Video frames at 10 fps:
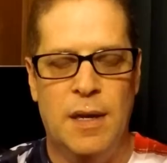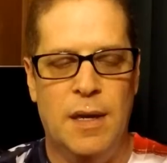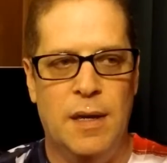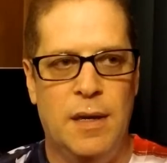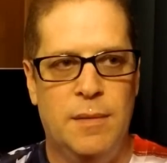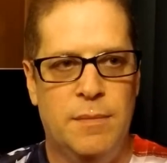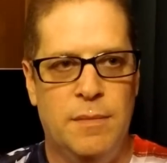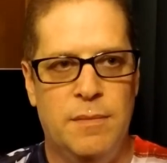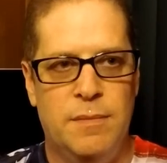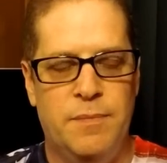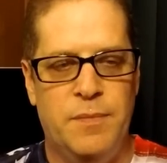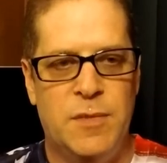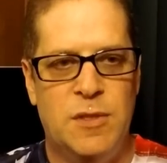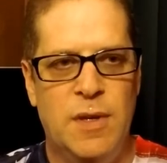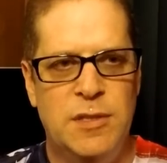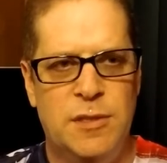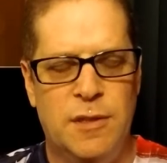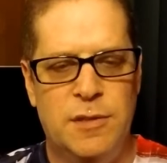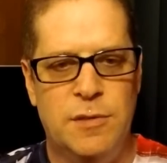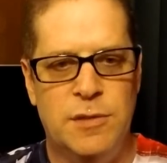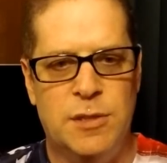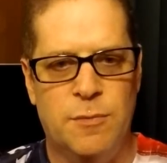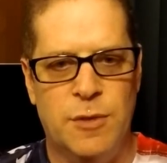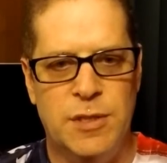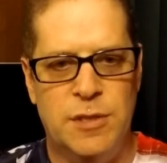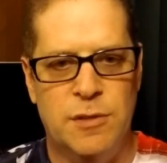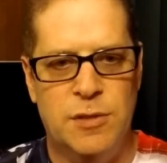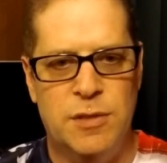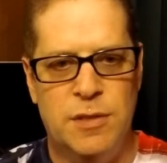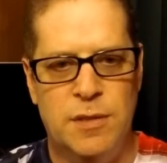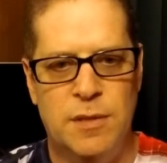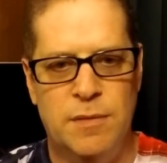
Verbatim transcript: So I started doing some research,